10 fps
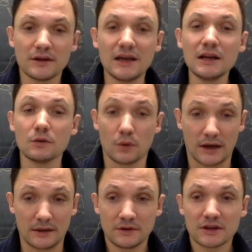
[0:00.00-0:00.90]

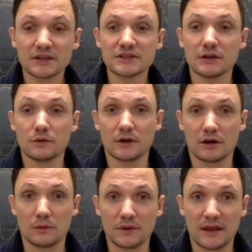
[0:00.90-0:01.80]
anyway, continuing
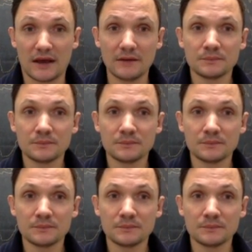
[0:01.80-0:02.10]
on with that.